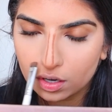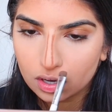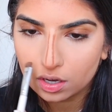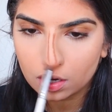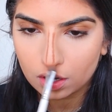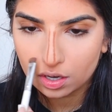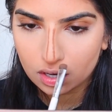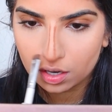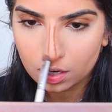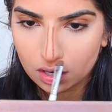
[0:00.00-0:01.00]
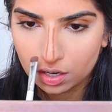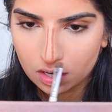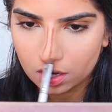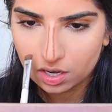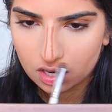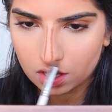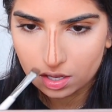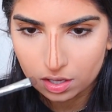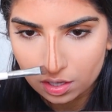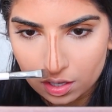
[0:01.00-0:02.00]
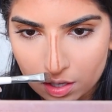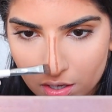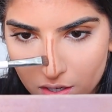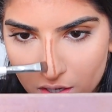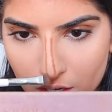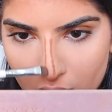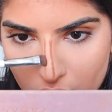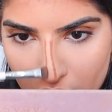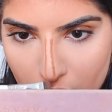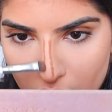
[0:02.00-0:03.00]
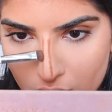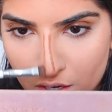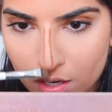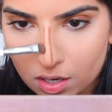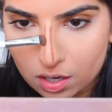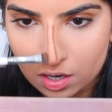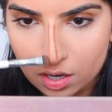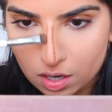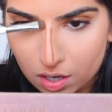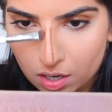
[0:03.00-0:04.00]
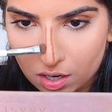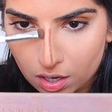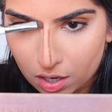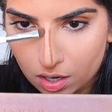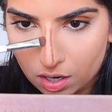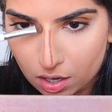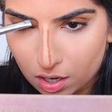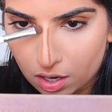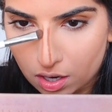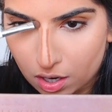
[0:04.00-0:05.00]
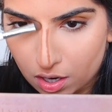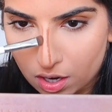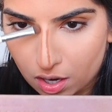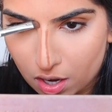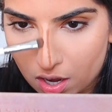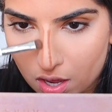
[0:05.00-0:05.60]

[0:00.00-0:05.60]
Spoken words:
It's like a steeper brush and it's dense, and I really like it because it really goes in there.